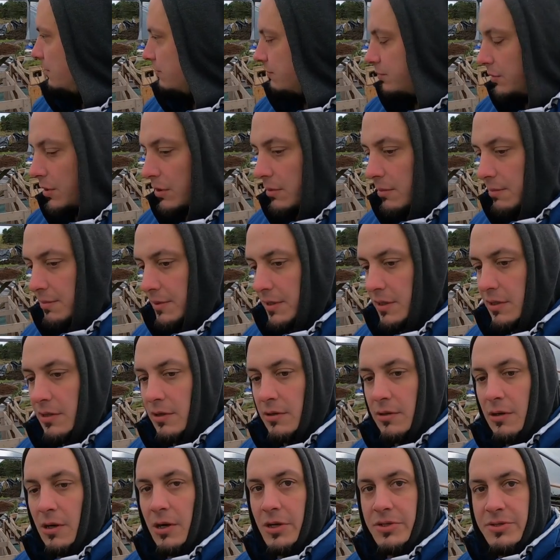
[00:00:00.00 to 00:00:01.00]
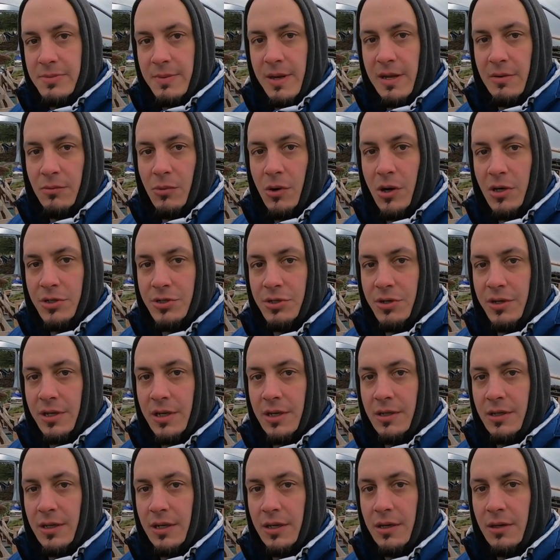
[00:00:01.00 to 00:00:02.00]
probably going to automate watering
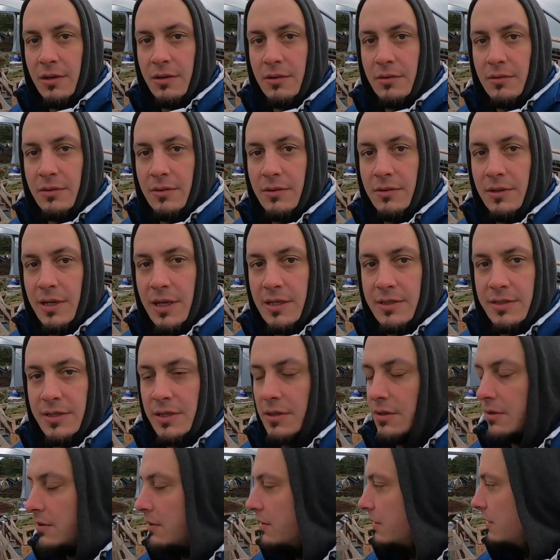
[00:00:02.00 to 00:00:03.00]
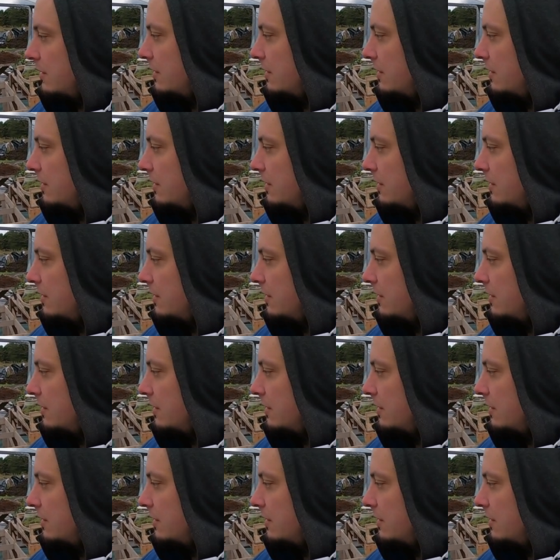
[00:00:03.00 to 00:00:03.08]
in here next year.